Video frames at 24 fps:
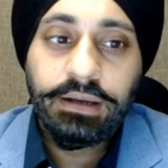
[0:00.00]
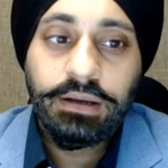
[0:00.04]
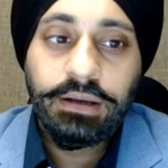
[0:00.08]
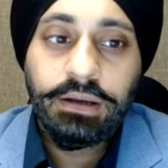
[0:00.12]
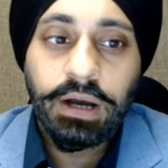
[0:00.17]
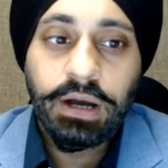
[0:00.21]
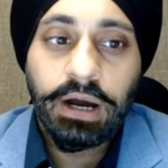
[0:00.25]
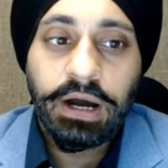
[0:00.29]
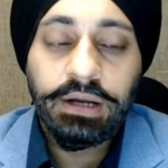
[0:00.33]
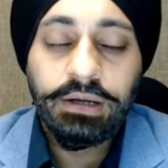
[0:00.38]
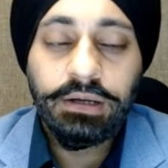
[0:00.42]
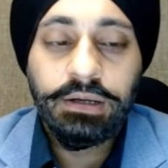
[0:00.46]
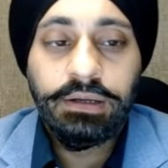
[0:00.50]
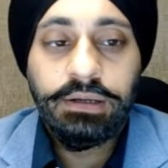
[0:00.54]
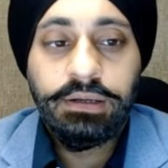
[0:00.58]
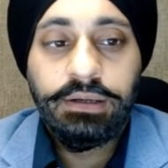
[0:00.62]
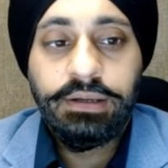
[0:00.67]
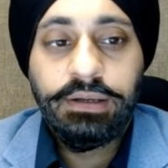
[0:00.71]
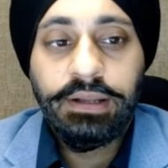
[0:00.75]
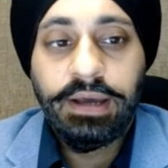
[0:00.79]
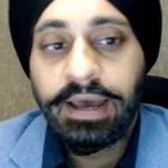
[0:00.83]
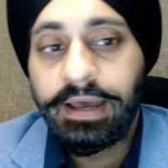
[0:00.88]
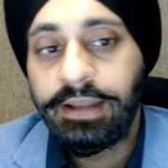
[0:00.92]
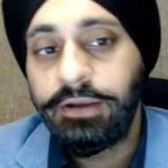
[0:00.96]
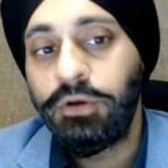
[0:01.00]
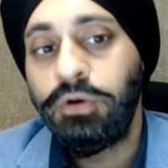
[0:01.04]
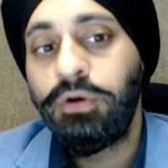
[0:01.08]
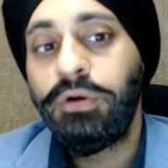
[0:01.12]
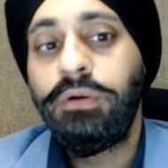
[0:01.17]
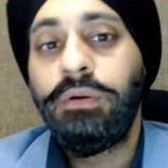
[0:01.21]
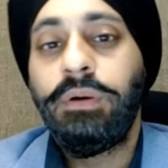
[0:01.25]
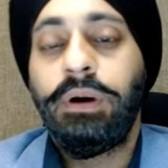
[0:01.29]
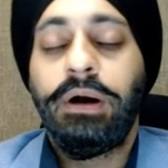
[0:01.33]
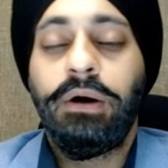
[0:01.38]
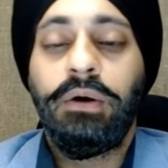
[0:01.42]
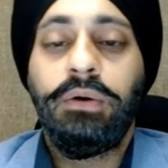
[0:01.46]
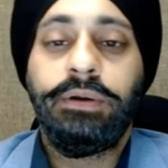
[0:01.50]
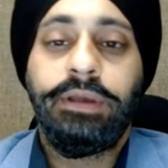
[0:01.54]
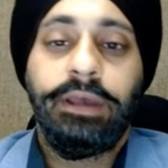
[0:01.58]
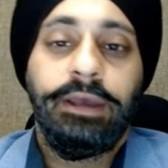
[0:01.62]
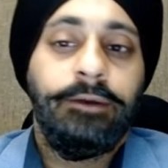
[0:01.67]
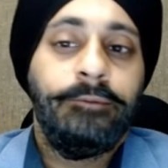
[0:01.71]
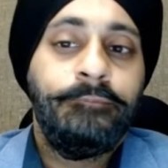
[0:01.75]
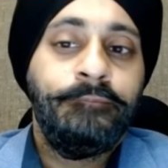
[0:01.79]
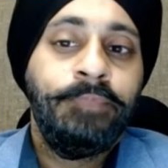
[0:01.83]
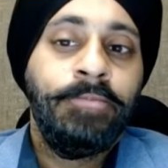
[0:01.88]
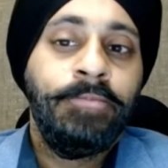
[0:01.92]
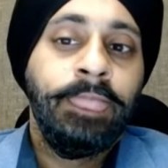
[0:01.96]
Cardano,
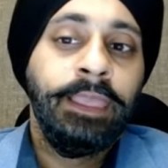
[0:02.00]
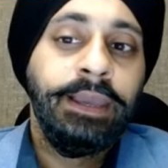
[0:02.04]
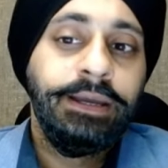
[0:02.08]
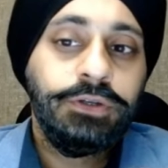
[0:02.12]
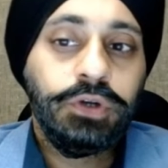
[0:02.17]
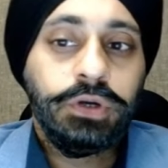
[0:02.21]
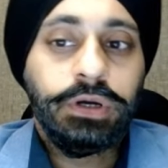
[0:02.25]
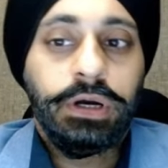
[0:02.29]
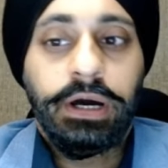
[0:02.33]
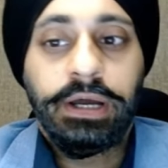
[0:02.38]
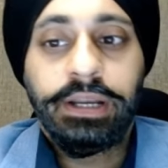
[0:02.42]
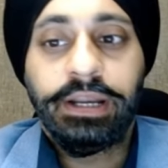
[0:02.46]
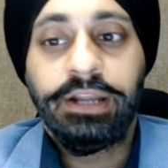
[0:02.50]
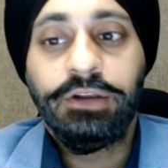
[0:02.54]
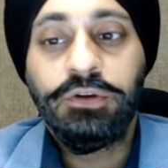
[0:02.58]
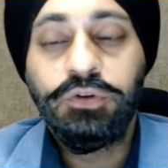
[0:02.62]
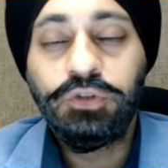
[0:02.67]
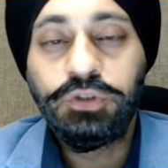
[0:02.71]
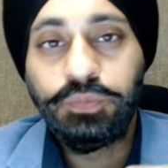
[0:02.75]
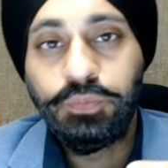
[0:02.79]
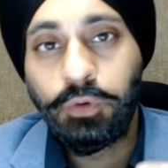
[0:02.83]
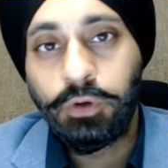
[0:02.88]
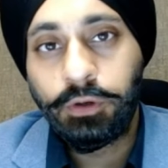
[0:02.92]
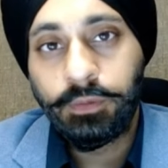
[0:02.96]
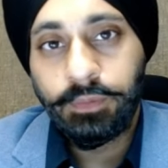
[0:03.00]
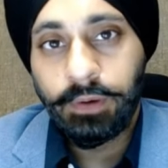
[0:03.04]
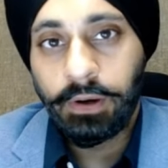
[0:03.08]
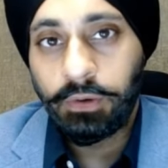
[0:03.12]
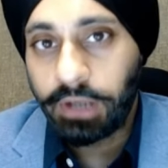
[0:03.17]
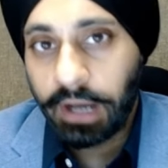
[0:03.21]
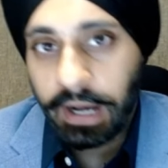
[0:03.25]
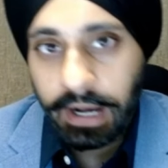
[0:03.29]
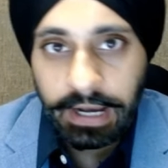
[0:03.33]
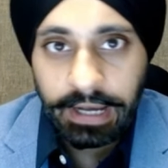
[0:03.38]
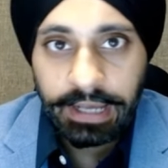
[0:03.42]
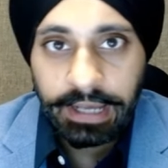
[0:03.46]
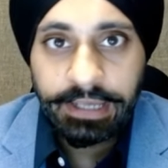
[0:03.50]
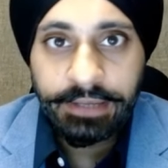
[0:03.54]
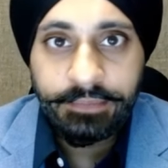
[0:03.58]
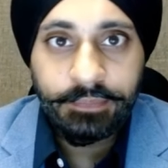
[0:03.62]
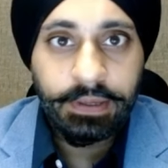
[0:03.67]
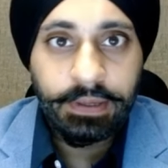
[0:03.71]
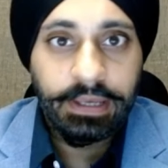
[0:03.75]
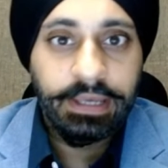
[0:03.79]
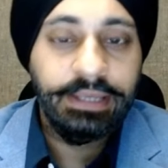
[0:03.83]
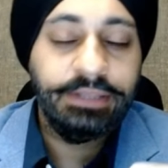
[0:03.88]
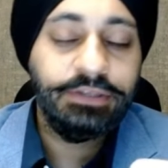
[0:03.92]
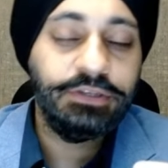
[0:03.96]
okay. So Cardano is more about hype.
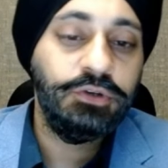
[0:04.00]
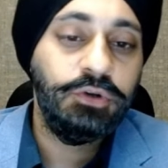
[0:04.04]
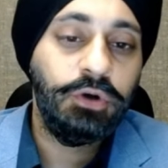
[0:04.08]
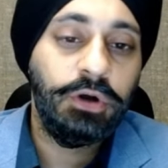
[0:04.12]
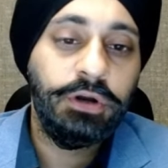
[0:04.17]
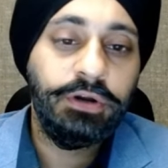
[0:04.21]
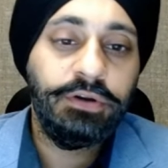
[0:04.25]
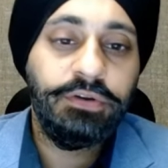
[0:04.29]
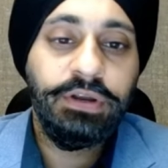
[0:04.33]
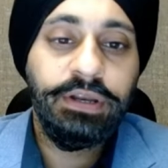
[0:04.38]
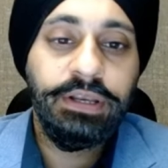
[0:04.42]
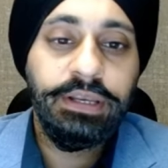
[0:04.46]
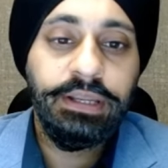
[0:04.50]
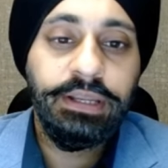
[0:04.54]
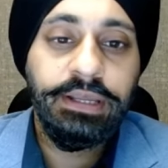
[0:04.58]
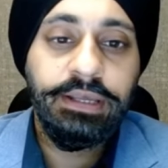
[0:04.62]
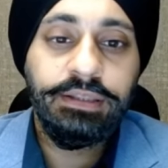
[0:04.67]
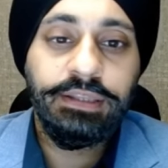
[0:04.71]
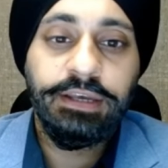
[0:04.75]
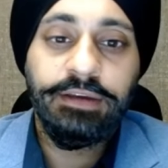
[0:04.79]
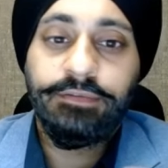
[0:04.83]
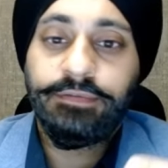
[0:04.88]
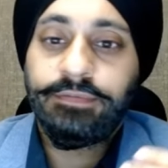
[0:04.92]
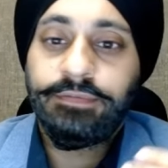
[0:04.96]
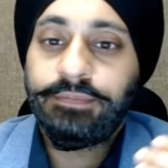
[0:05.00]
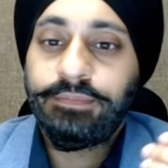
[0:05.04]
It's not really, they've